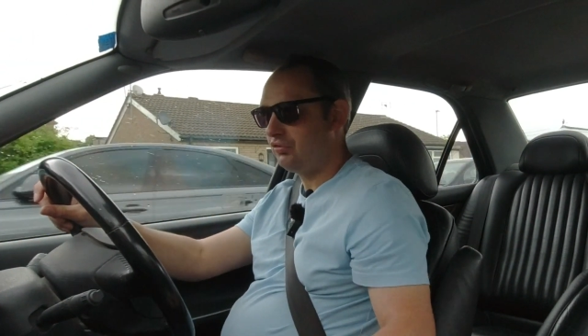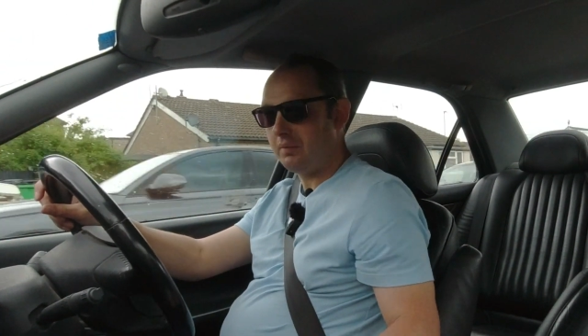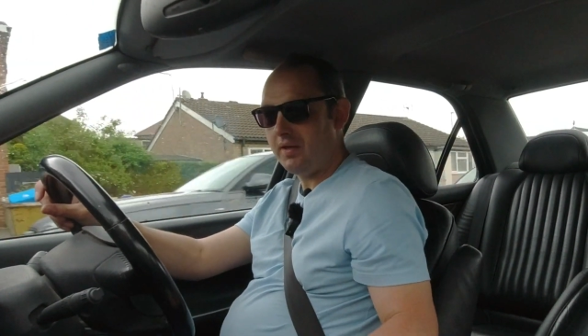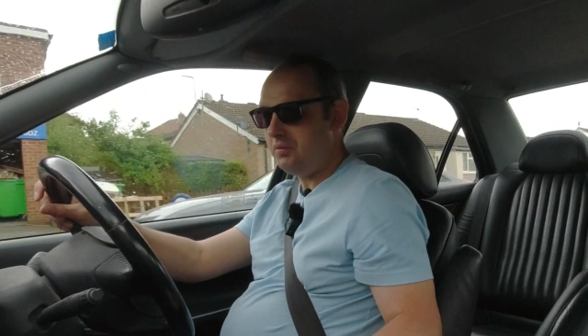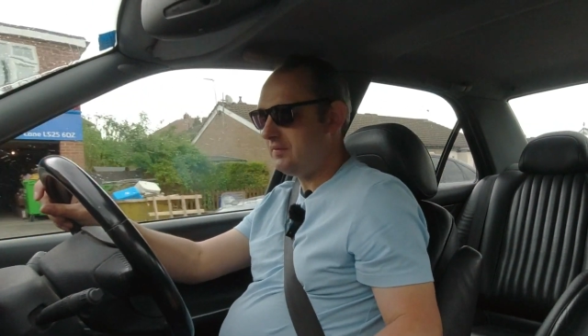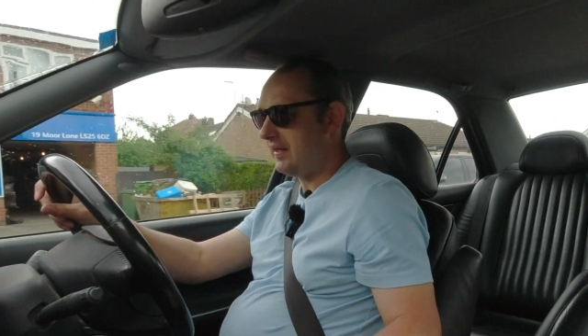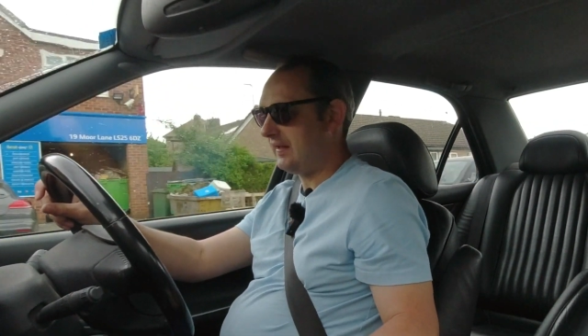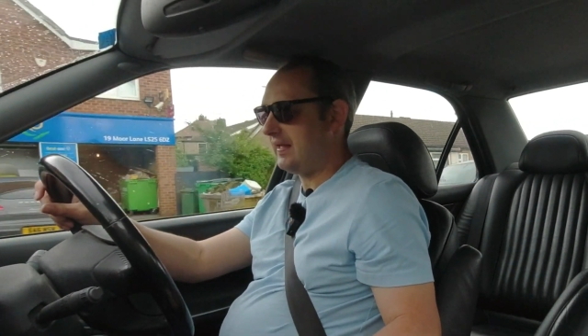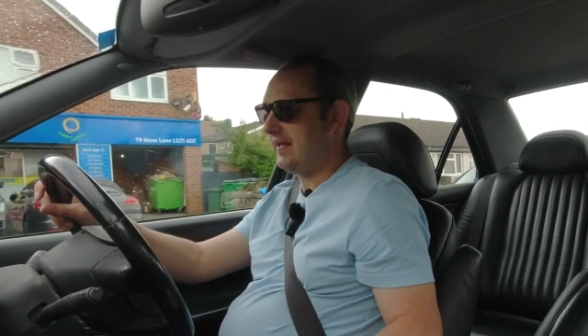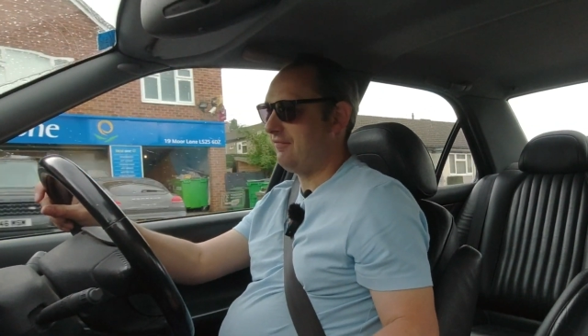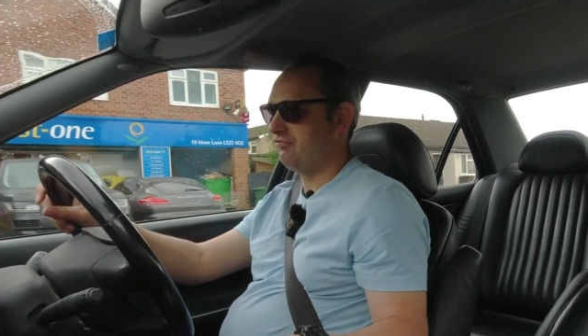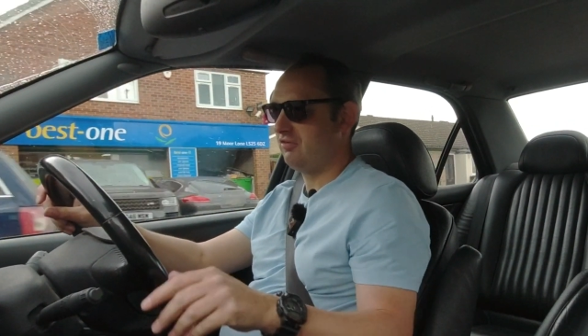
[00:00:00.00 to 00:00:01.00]
So we owned that
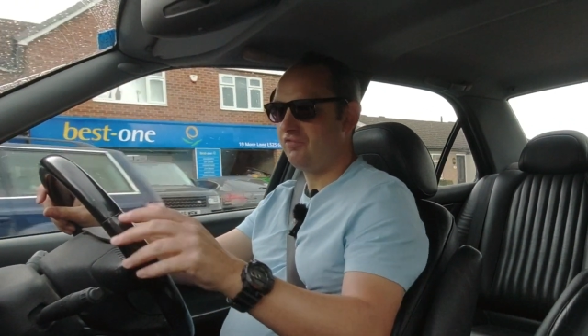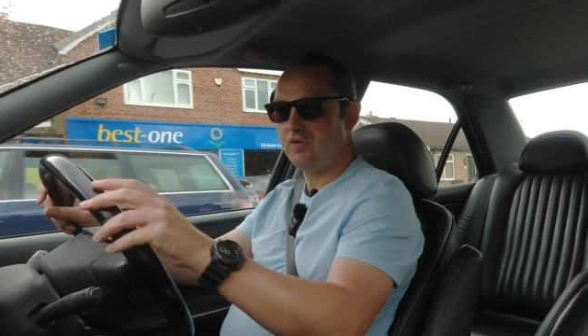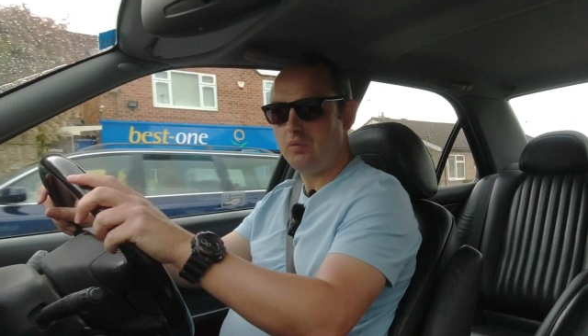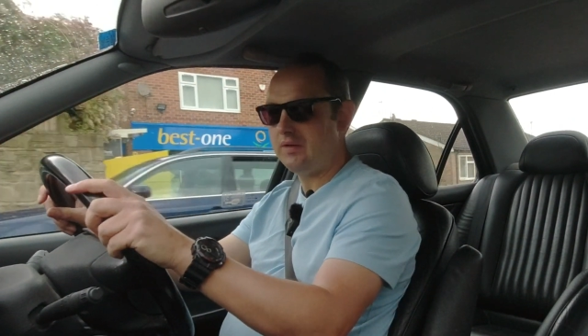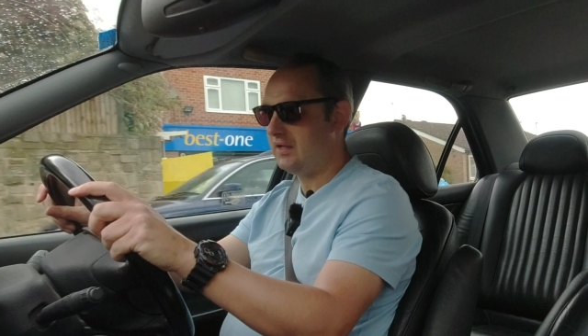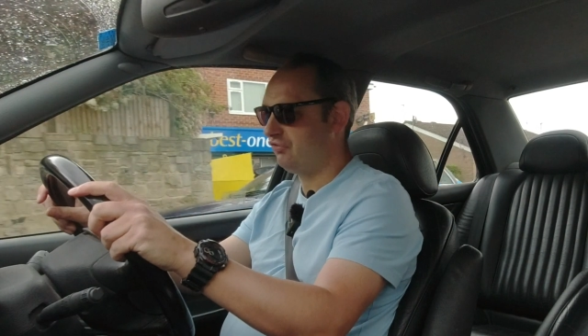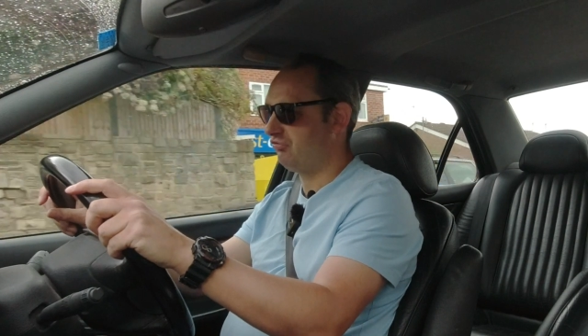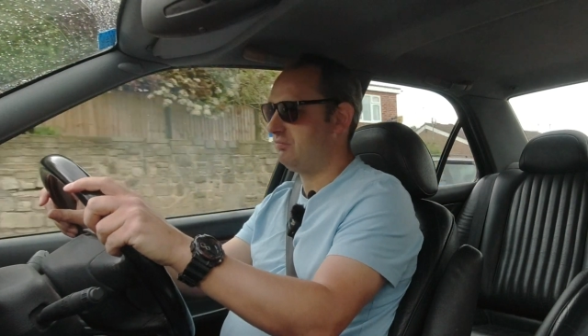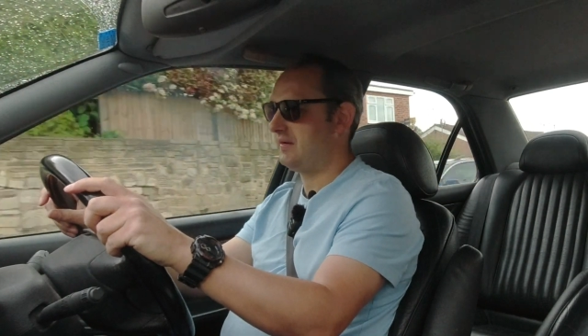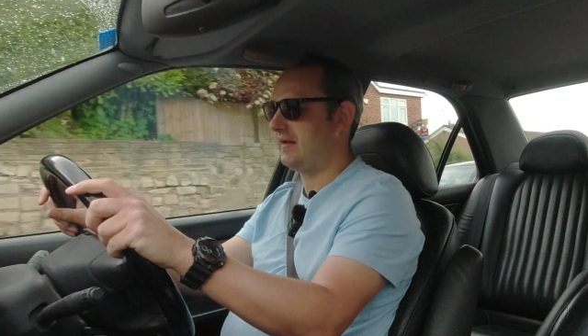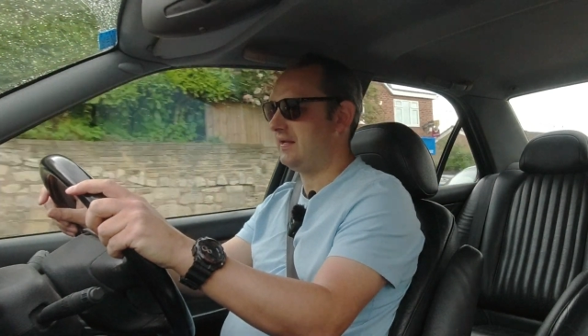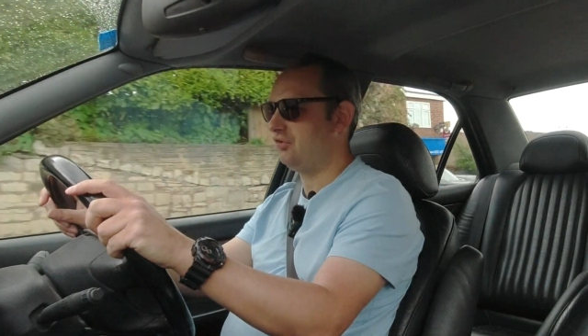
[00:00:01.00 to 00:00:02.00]
car for a few years
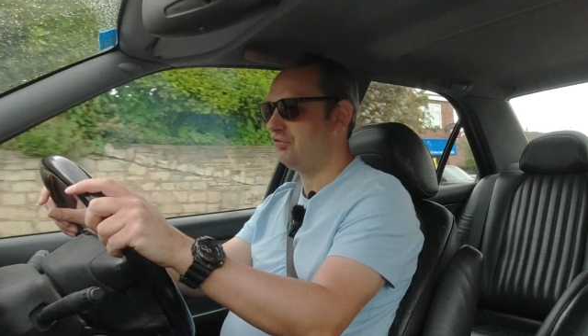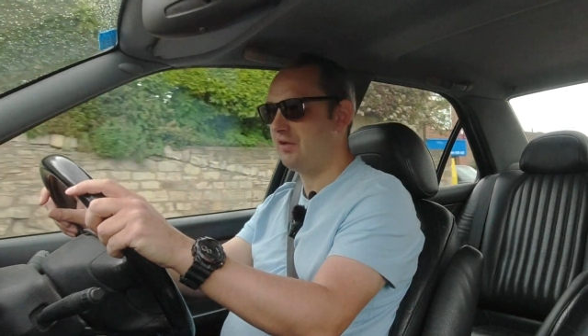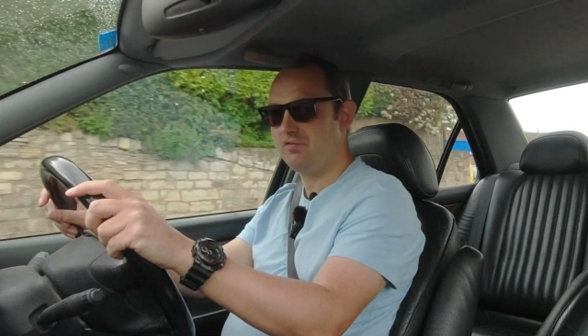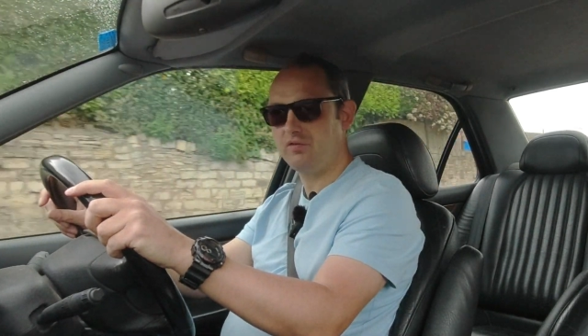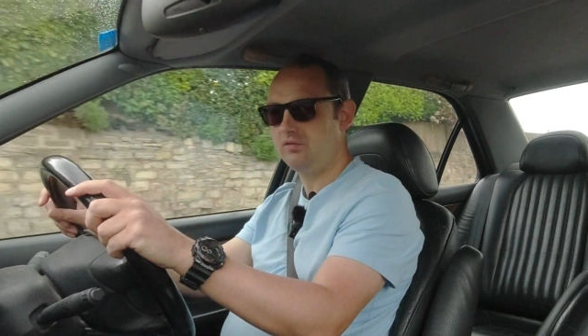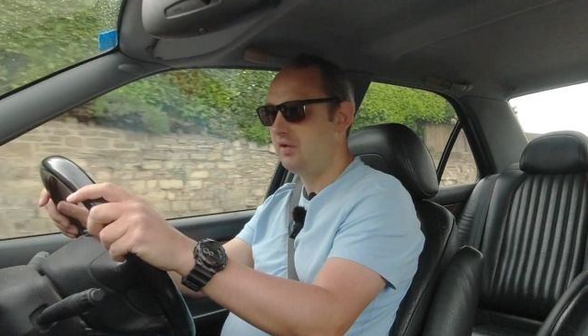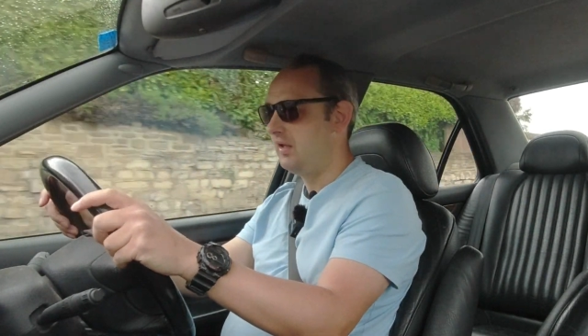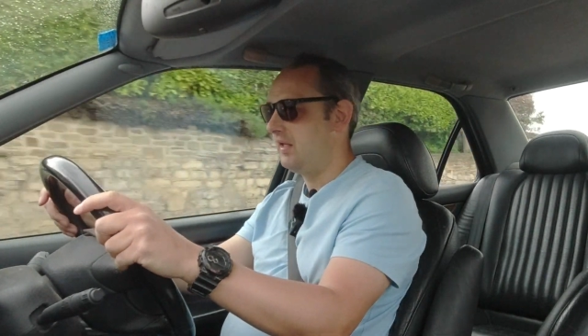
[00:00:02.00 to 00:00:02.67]
from '97,